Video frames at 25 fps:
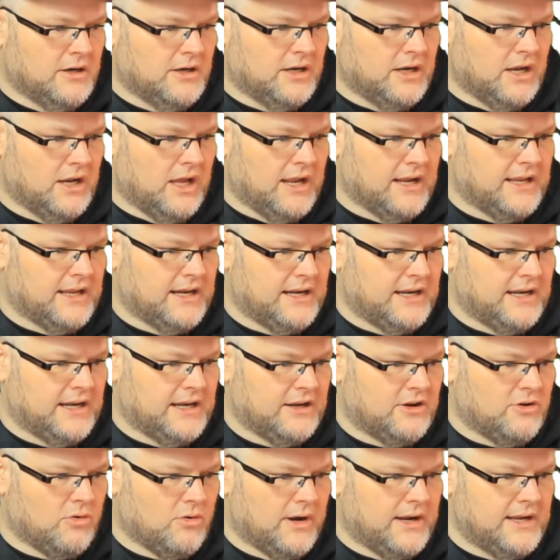not getting
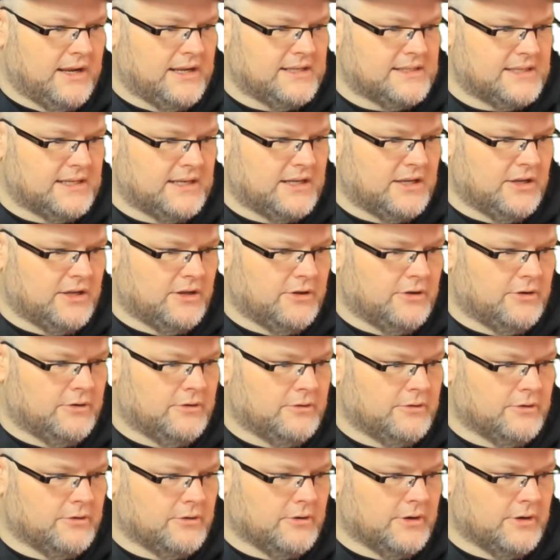any crazy code or